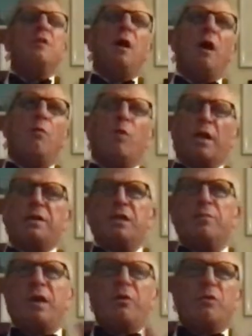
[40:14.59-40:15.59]
When I
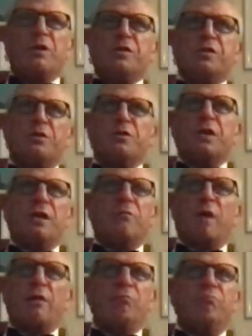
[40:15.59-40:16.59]
did my research,
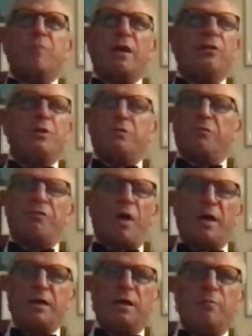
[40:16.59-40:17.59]
I couldn't
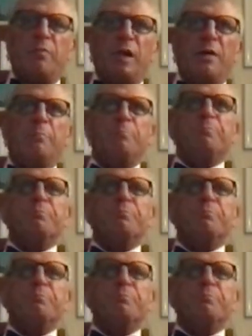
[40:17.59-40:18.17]
find it. But